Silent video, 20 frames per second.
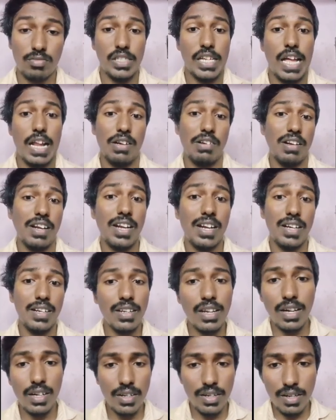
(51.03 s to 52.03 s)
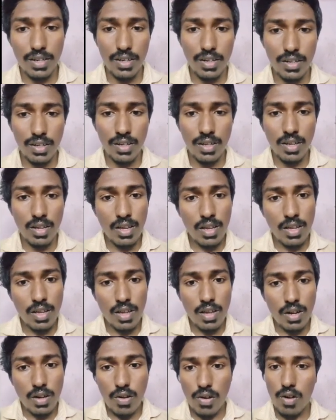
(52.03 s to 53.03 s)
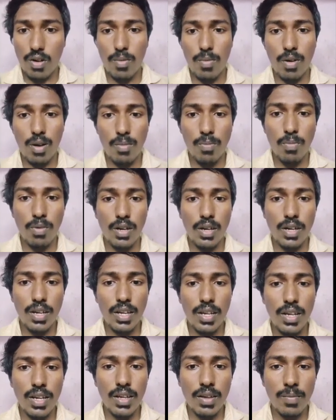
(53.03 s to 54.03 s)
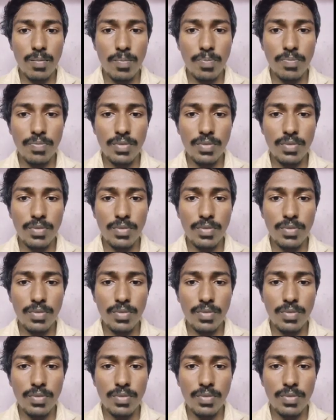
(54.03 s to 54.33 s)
calculate that total probability.